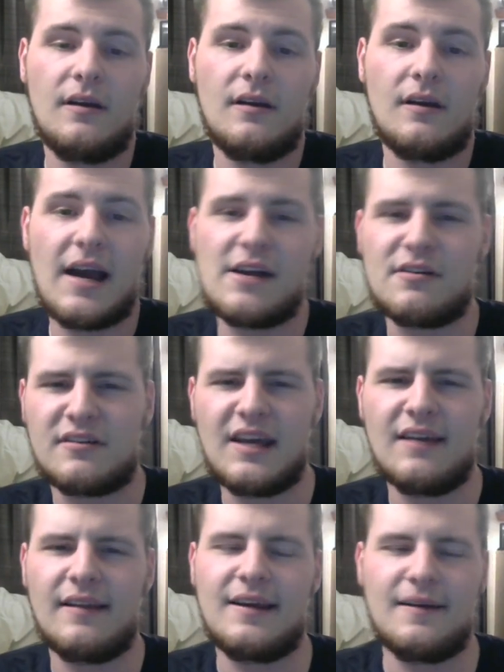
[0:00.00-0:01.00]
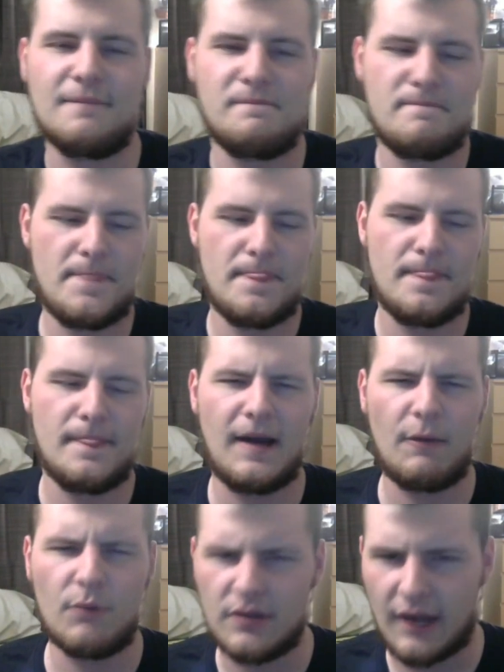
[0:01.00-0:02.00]
I understand, like, I
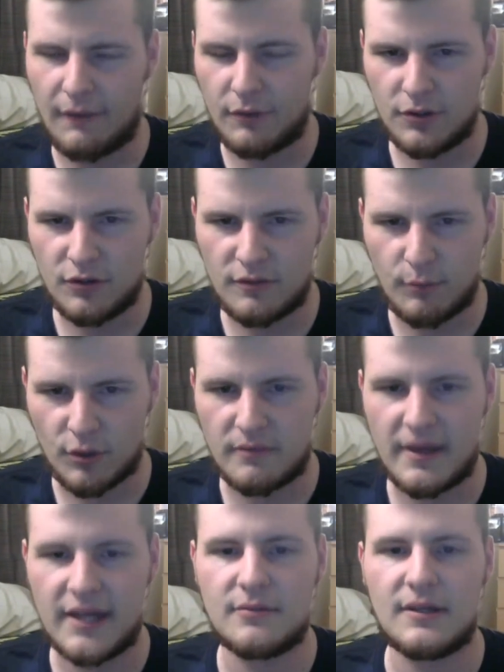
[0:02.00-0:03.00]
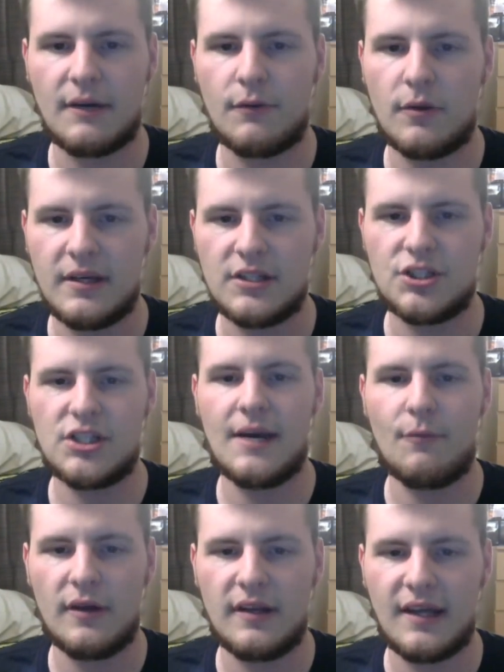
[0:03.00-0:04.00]
want to do sports management. I want to be a
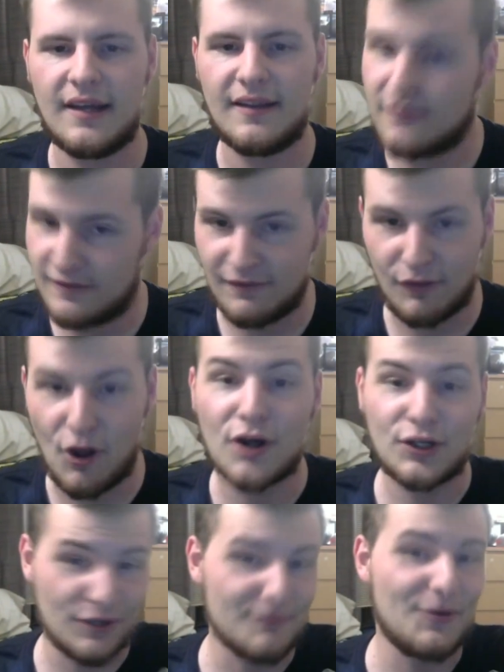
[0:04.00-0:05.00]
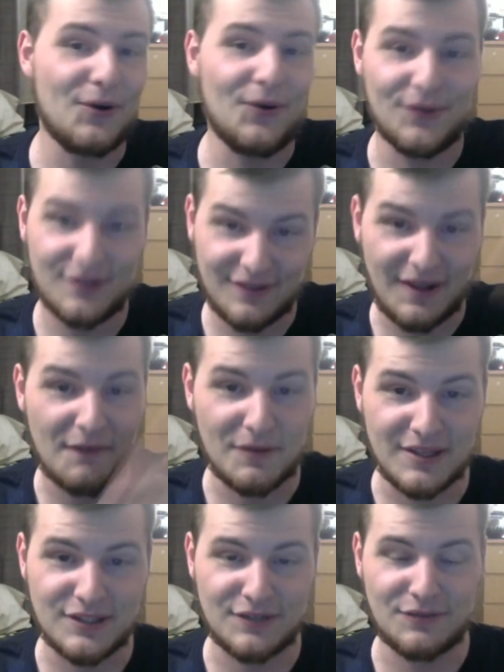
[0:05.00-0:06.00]
GM one day. That's long-term goals. Is I want to
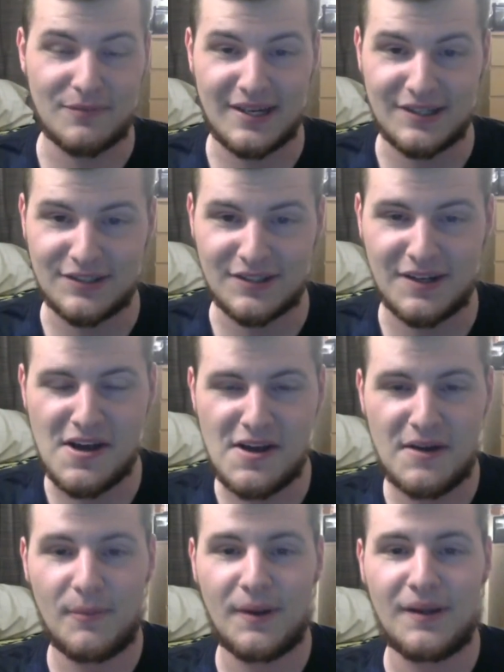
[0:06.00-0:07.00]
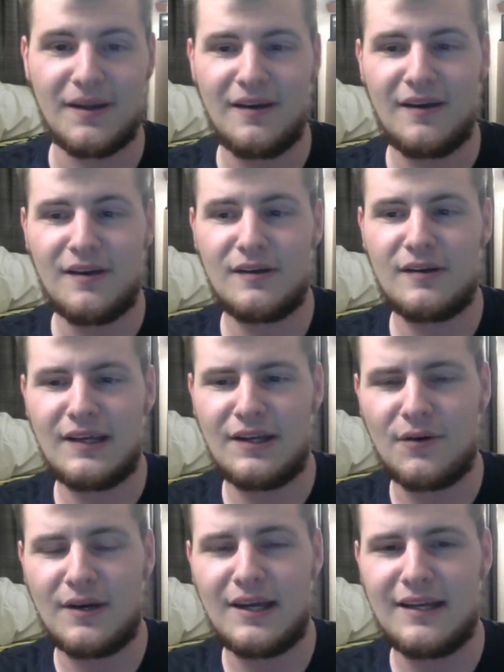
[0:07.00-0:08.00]
be a general manager. But
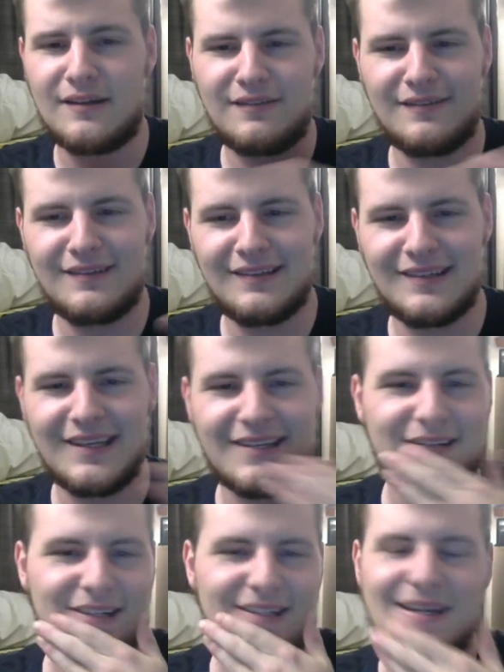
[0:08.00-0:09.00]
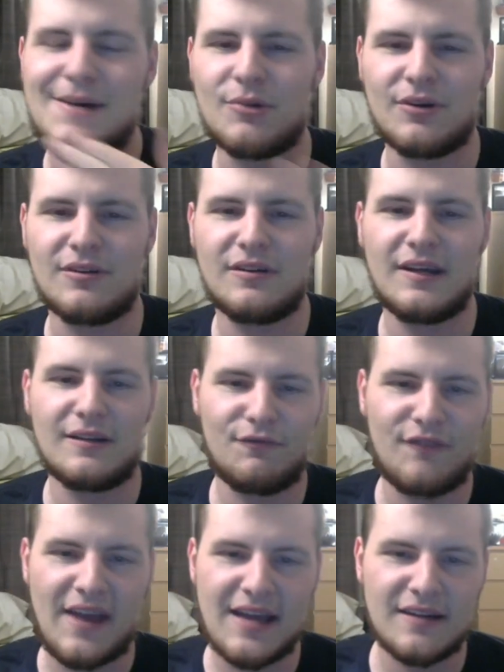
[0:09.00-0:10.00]
it's just numbers. Like,
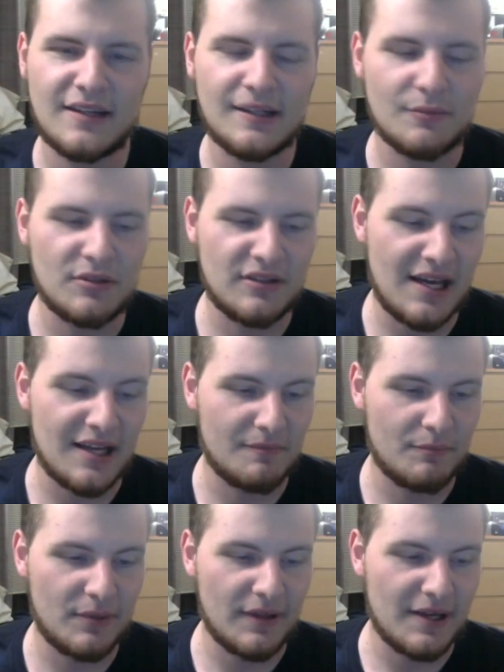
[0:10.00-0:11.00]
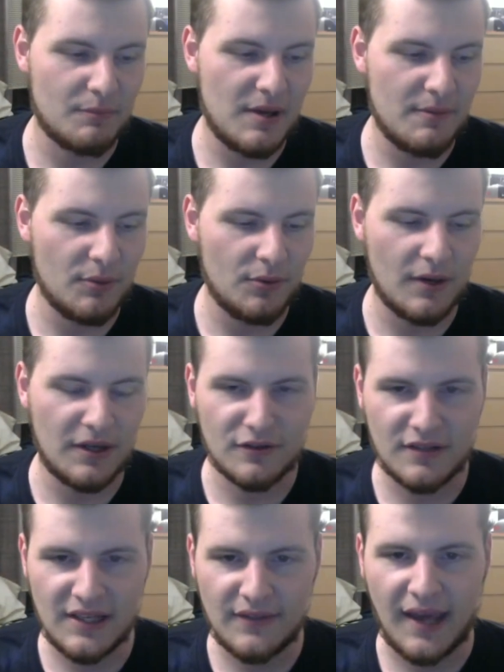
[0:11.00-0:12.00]
fans get upset, but like people who
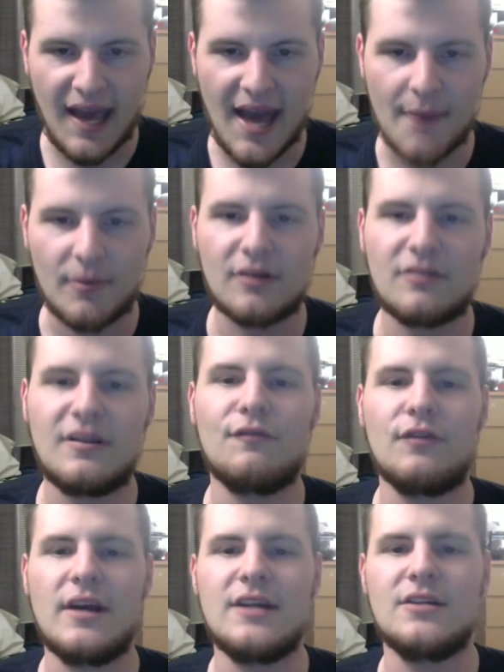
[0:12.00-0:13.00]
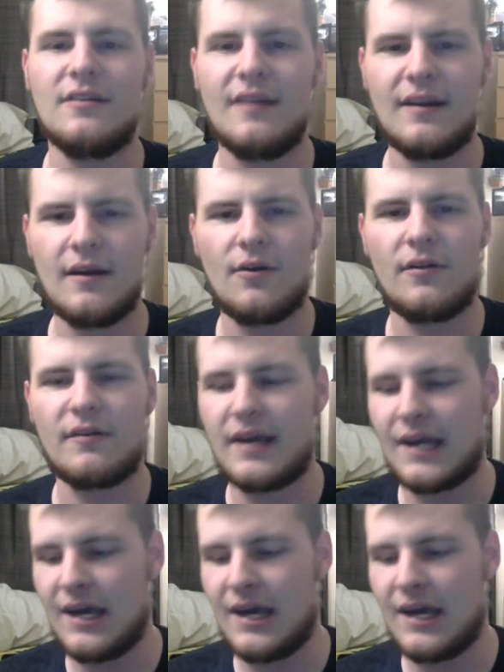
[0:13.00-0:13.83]
understand the cap and understand free agency, they know. They're like,